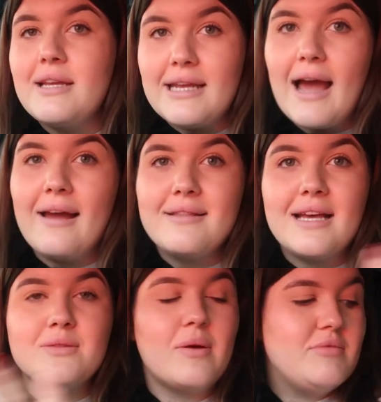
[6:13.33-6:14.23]
yeah,
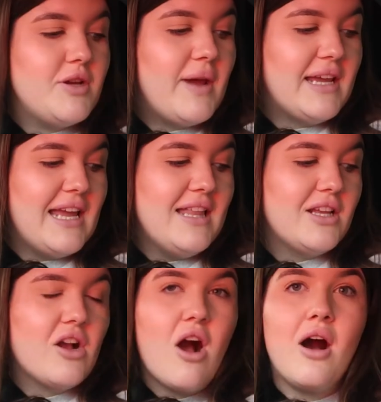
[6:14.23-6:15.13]
that's what I'm doing in
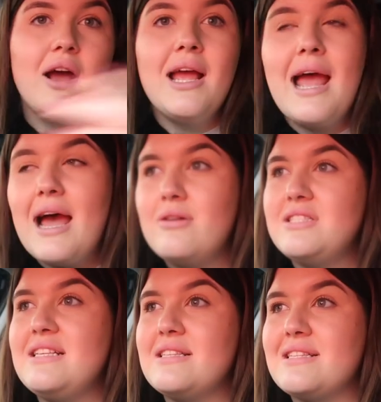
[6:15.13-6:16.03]
the car.
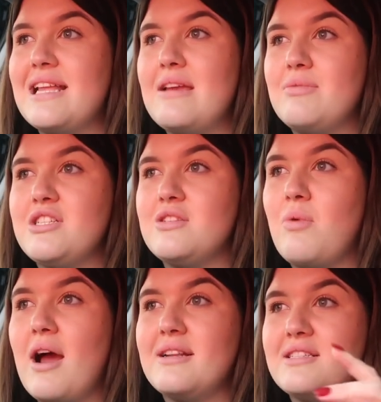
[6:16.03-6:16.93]
Elsie's asleep, which is
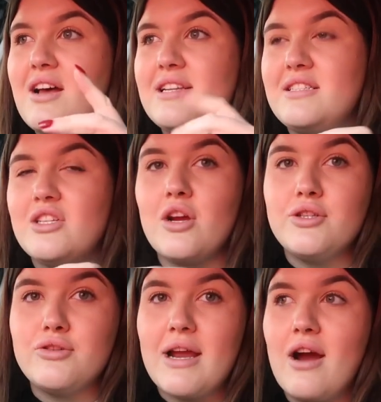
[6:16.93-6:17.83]
why I decided to go
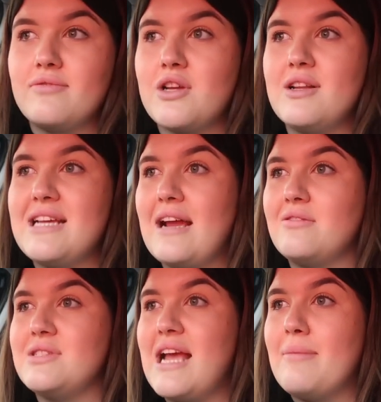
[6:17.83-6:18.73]
straight after going to
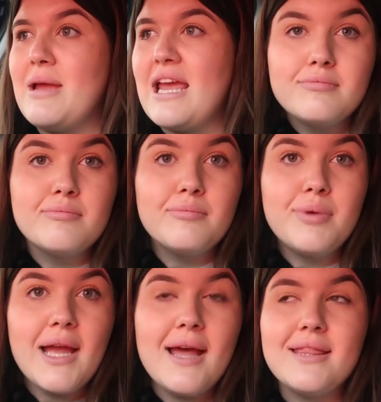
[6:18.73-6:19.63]
Anglesey Abbey.
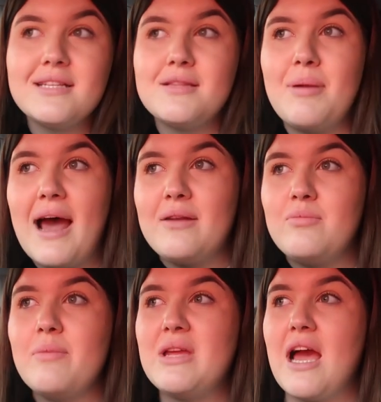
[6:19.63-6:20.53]
But yeah, that's the plan.
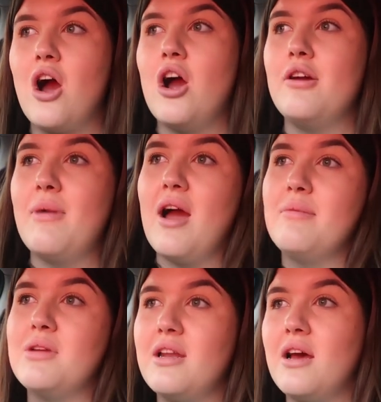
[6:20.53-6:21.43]
When we get home,
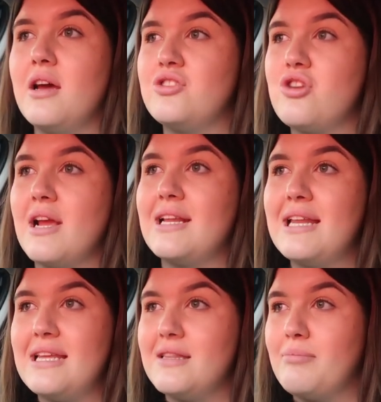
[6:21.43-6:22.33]
I'm gonna try and
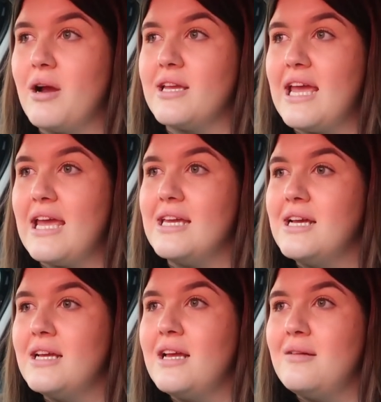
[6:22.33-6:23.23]
clean the buggy,
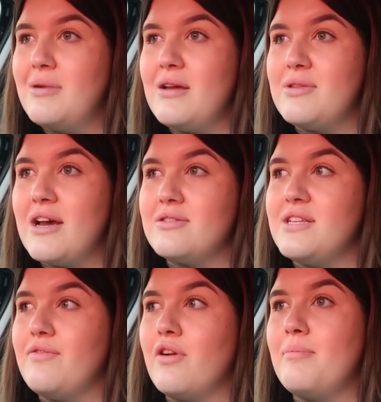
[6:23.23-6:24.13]
play with Elsie
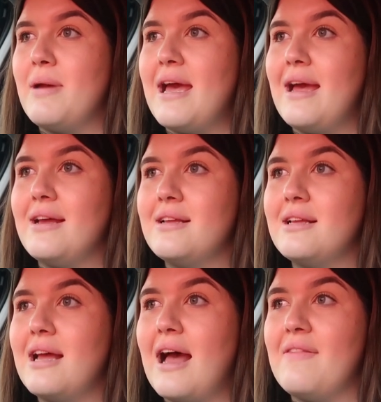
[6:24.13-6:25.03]
for a bit,
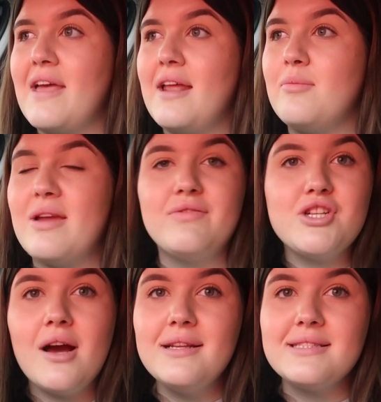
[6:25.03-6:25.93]
and then wait for
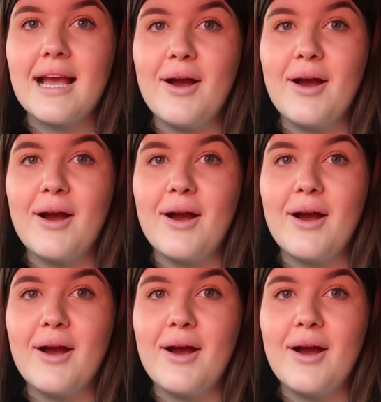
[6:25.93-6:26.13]
Charlie to get